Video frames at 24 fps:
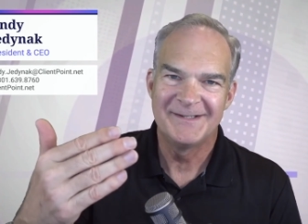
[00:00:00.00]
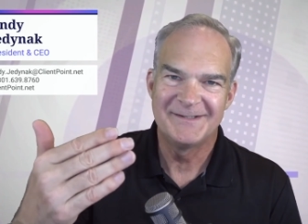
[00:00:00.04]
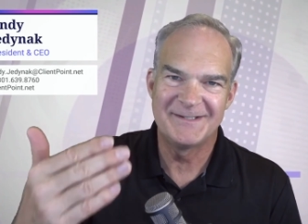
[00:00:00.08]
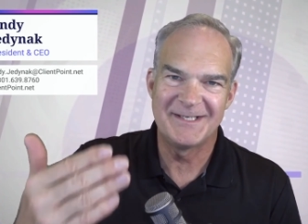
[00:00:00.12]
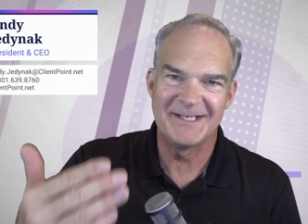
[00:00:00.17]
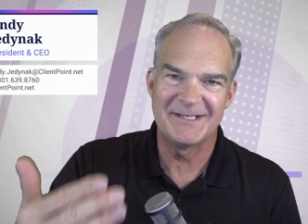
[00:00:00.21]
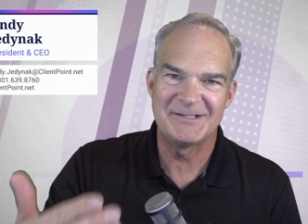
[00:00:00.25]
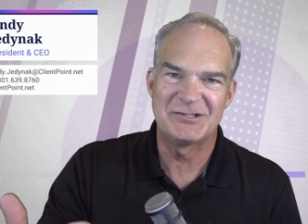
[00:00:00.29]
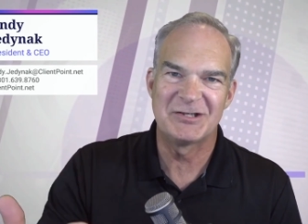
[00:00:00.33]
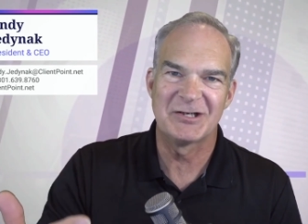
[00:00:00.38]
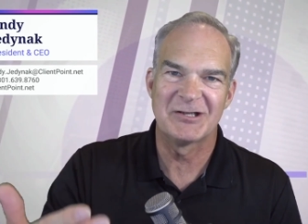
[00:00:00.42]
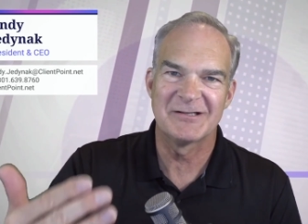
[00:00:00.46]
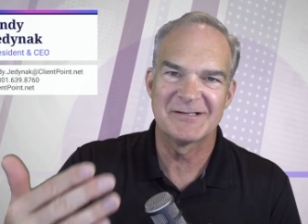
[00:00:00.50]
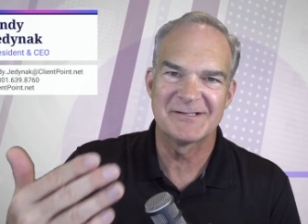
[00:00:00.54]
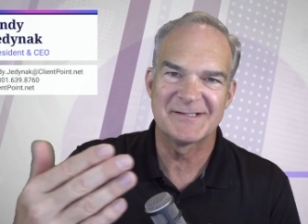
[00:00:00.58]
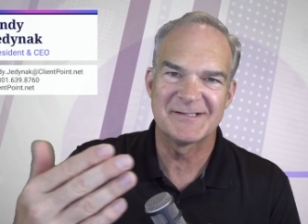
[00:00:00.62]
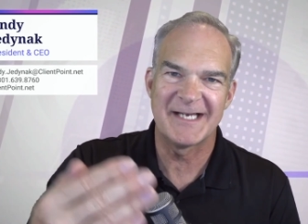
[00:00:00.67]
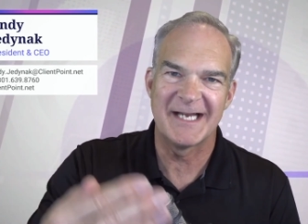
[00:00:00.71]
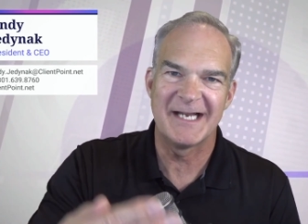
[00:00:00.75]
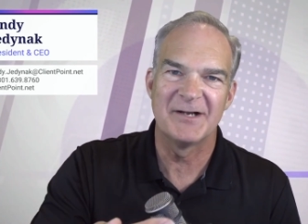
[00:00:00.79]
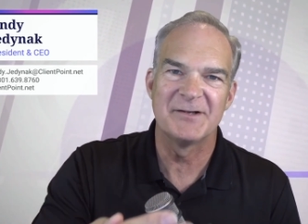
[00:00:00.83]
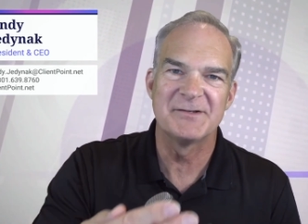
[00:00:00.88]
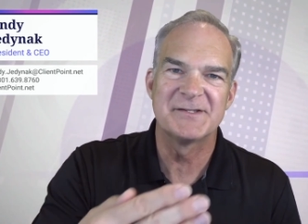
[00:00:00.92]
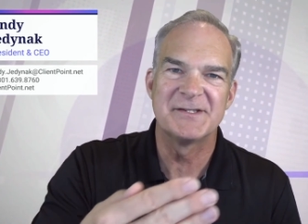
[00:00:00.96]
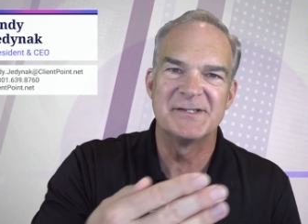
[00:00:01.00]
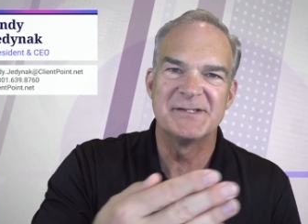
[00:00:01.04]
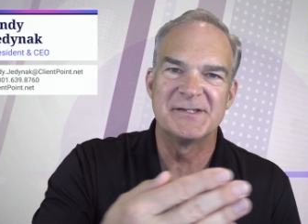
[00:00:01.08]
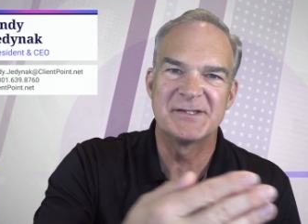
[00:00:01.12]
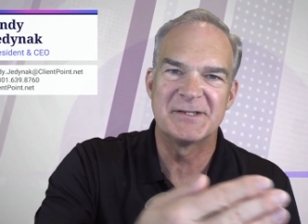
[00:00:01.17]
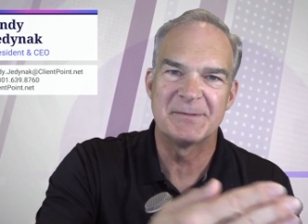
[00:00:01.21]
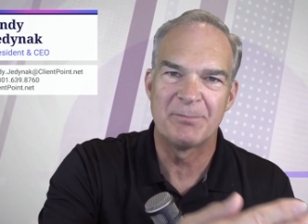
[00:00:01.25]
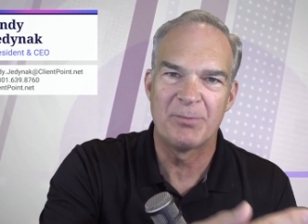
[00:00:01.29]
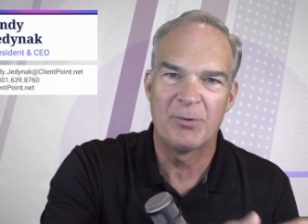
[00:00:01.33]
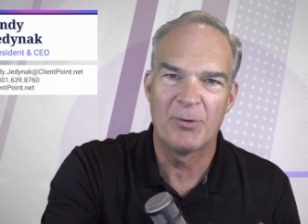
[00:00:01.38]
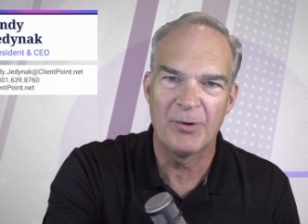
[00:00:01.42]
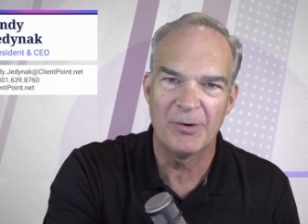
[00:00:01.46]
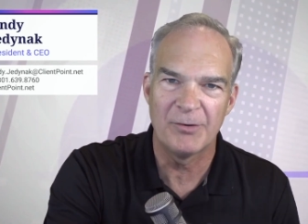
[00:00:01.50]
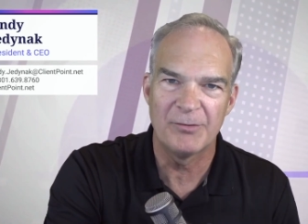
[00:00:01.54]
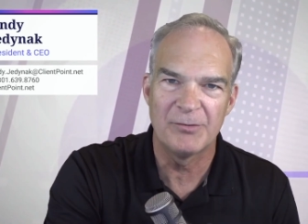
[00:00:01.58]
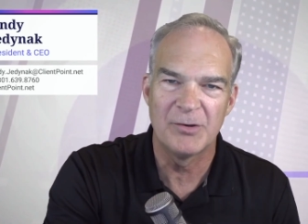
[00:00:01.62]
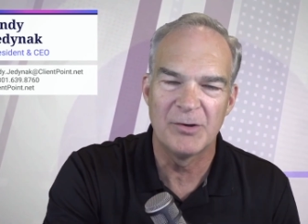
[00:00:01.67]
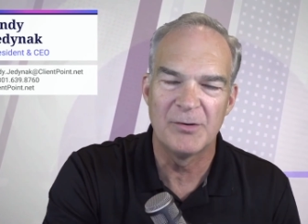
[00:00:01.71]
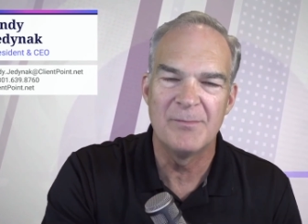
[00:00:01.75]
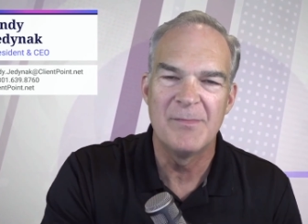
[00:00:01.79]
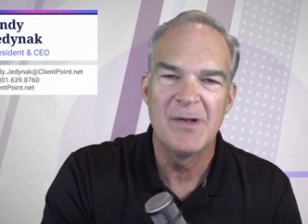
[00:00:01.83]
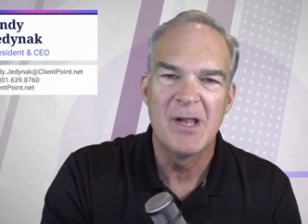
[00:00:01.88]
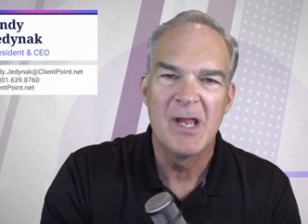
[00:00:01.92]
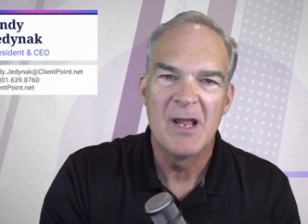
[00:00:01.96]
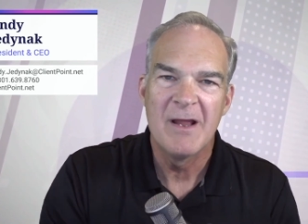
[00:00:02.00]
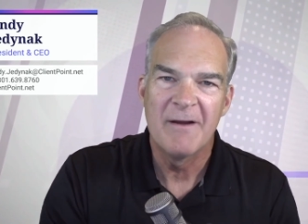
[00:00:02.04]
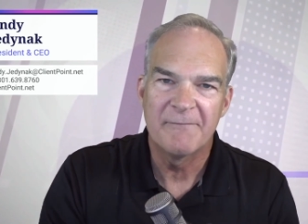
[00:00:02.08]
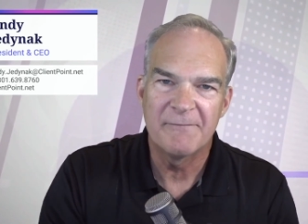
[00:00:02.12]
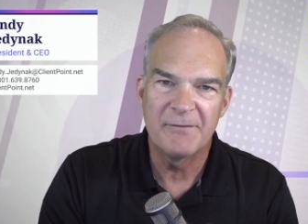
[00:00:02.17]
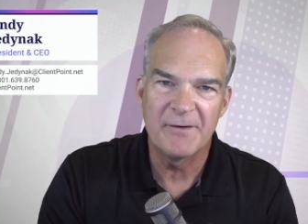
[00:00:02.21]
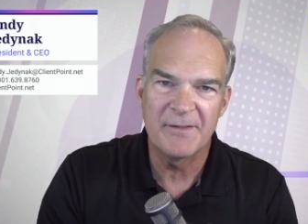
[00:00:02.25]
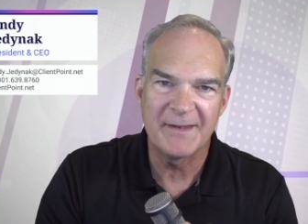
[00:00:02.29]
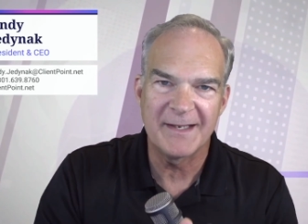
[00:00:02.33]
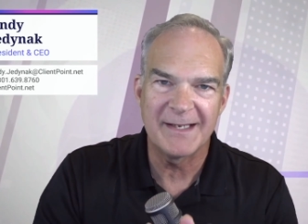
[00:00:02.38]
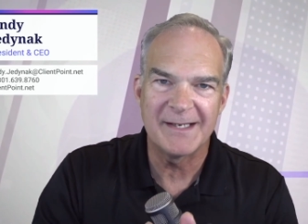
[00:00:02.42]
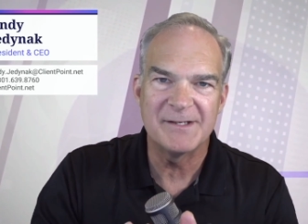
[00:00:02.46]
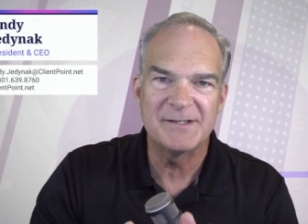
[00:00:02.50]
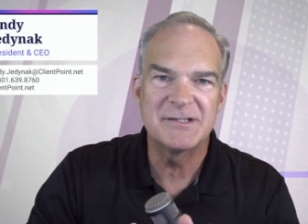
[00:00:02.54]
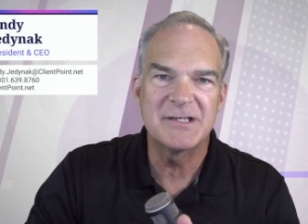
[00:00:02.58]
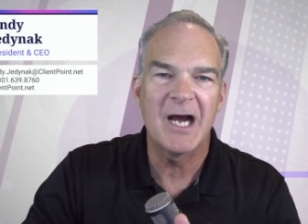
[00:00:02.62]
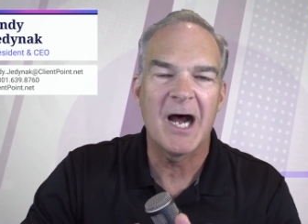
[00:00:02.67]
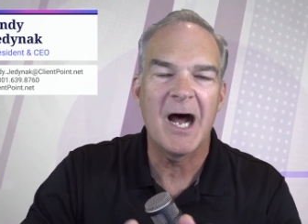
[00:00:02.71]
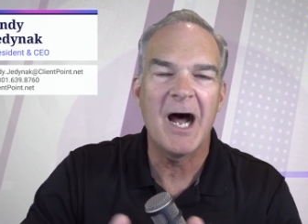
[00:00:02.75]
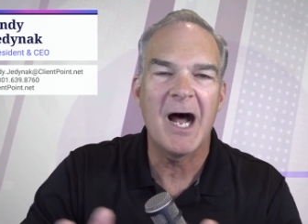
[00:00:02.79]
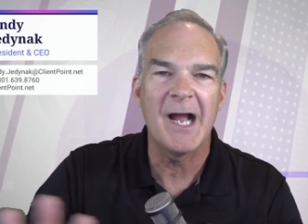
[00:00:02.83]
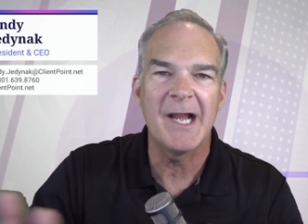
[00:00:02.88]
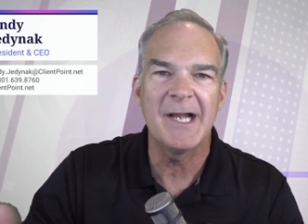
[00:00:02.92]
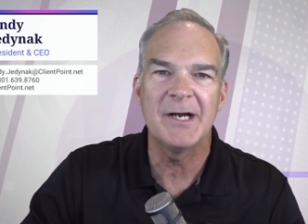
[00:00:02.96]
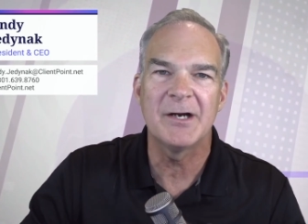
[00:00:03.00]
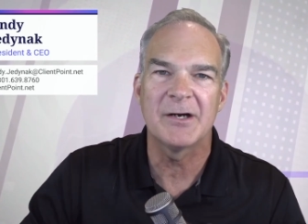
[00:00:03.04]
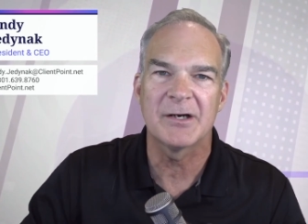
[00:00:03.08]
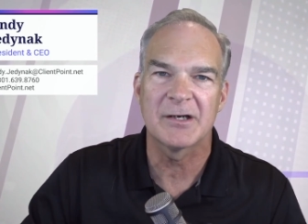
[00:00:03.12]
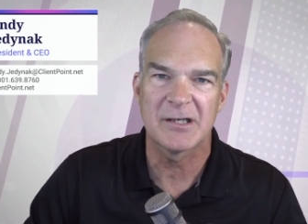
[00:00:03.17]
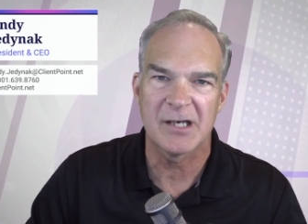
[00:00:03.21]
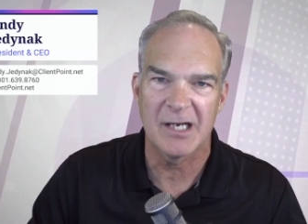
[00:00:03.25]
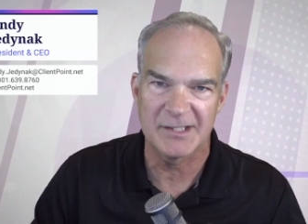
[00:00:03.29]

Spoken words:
digital sales and support room for the entire